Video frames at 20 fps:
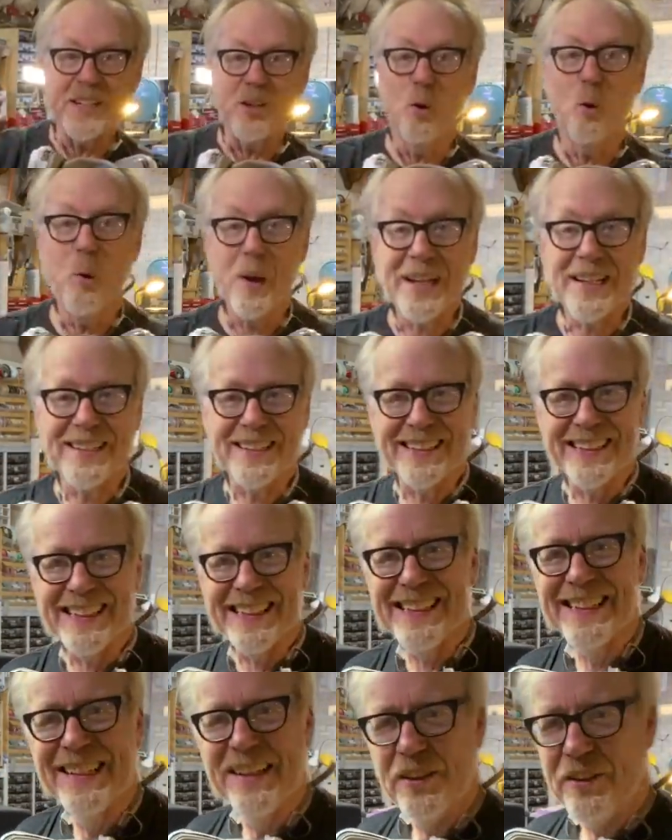
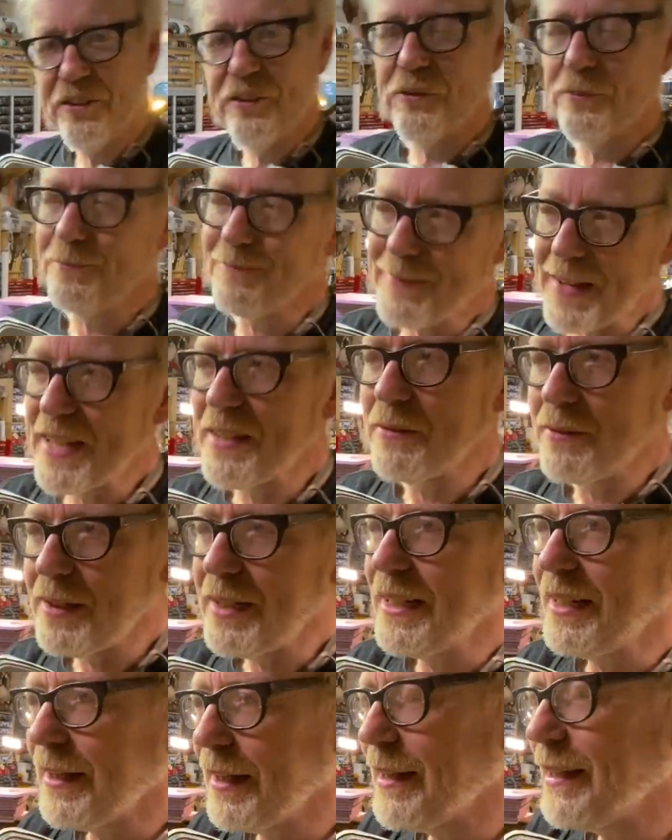quickly. And
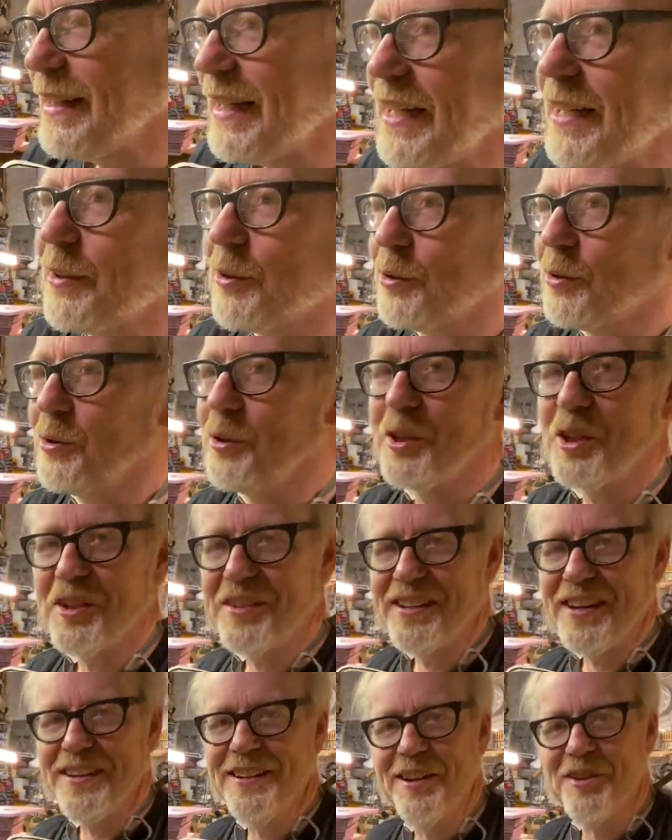in theater, you
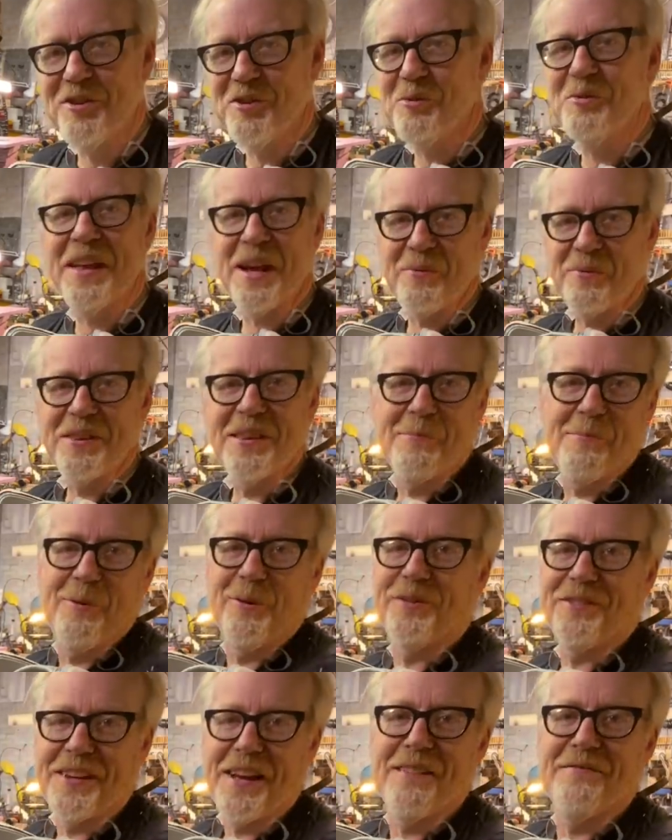tend to do that with the
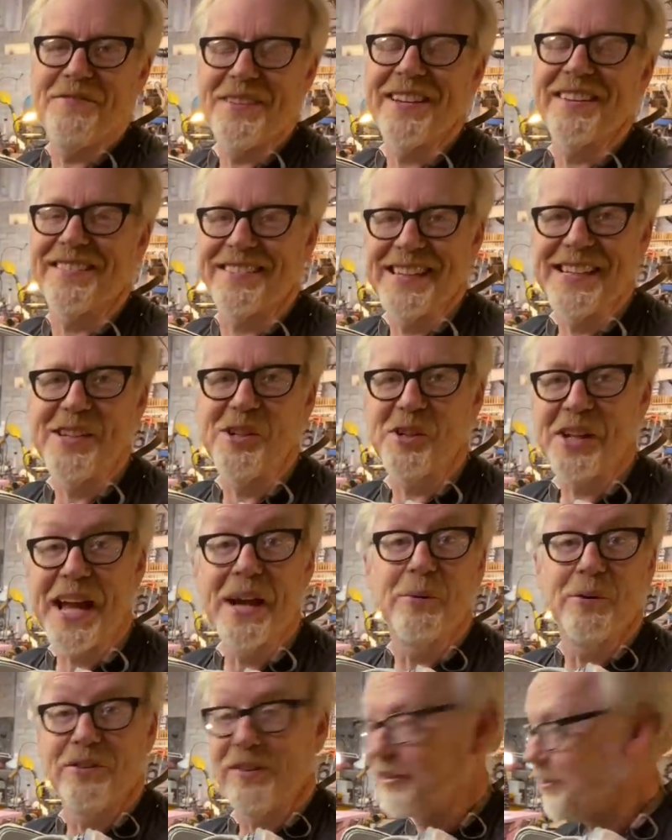most obvious thing you can,
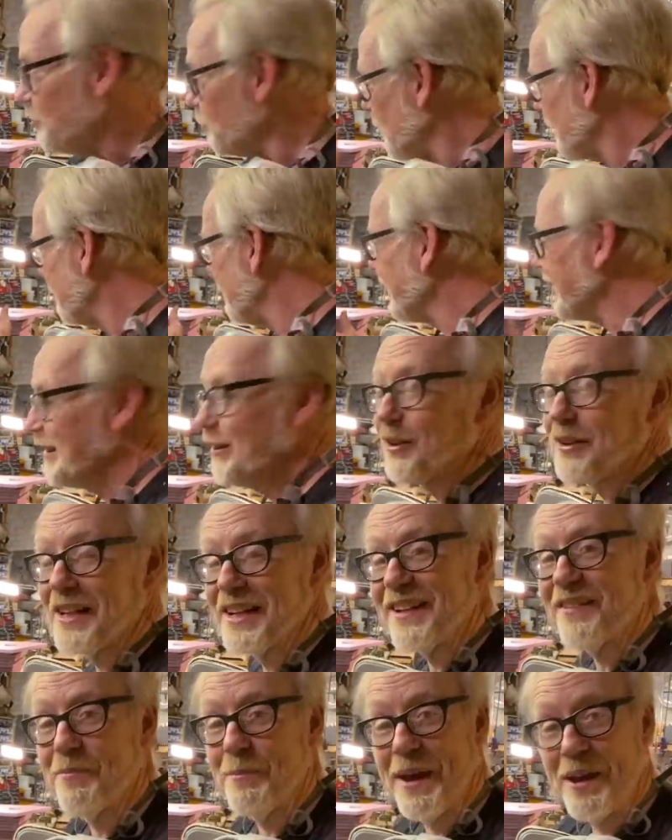which is you want to make it look like
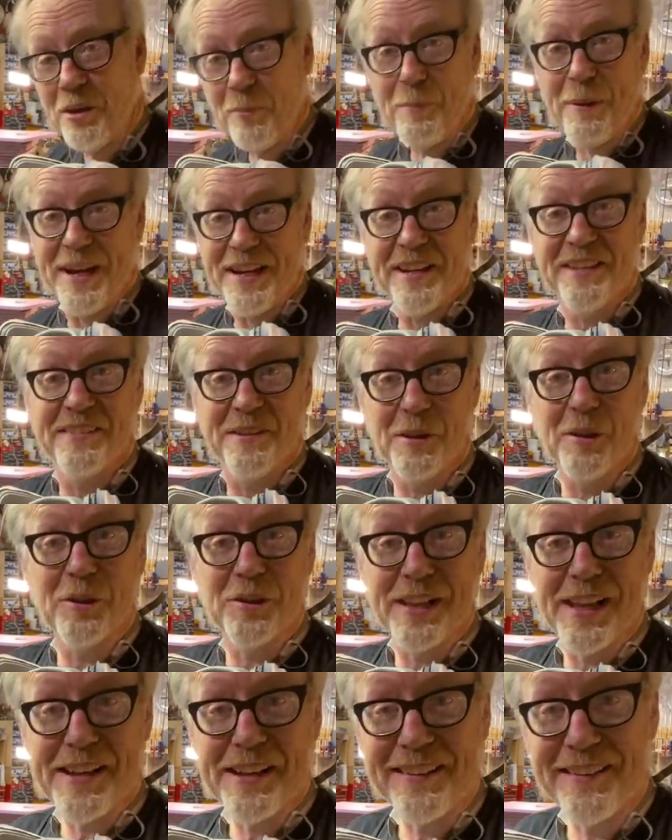it's metal, paint it to look
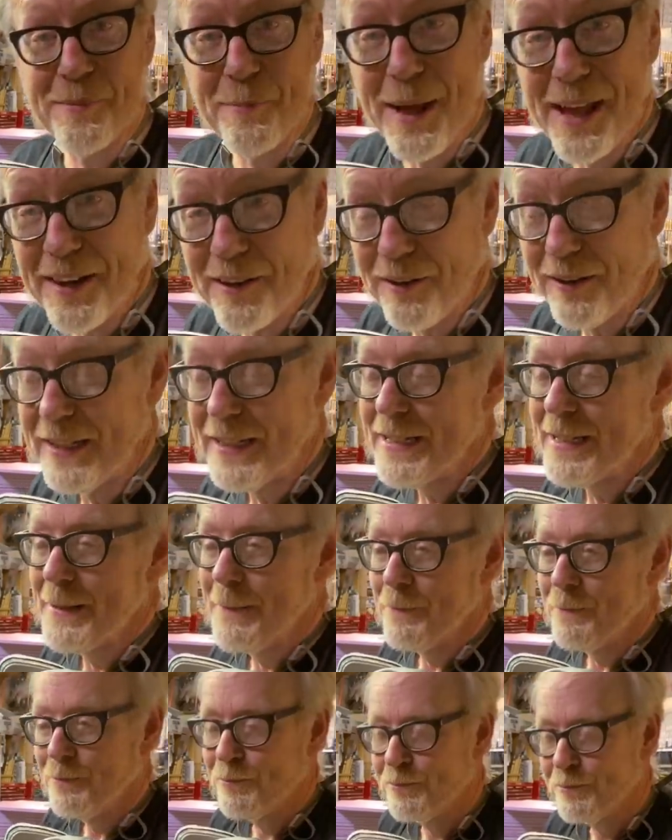like it's metal.
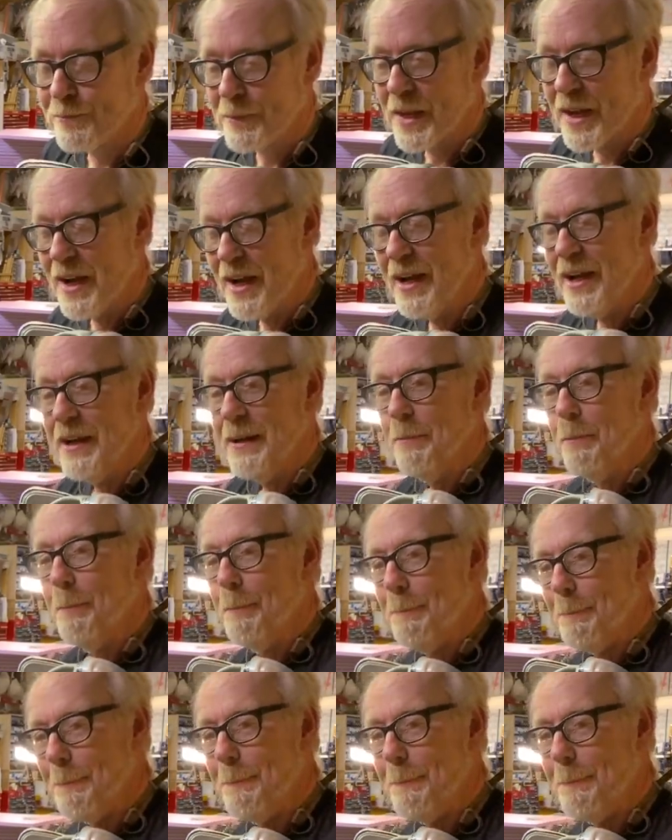Um,